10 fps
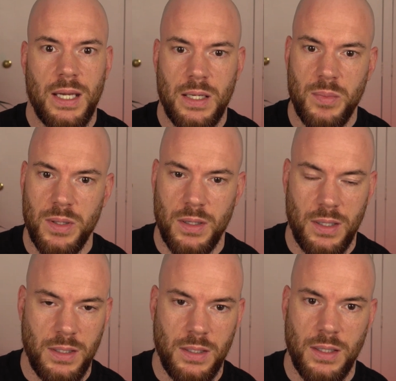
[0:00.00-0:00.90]
any
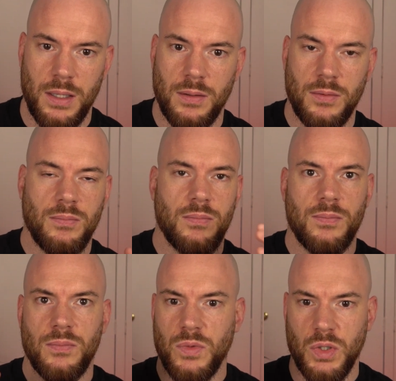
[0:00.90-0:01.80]

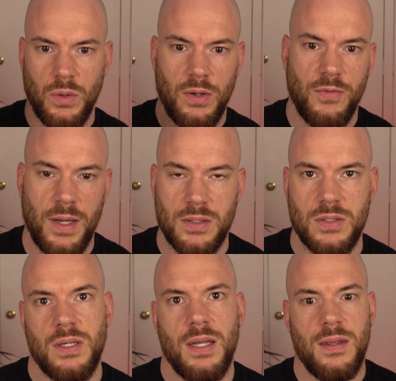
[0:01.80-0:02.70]

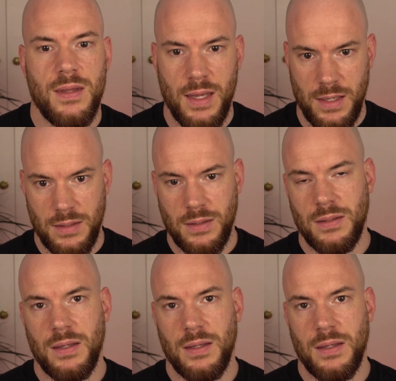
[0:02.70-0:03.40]
effects, and then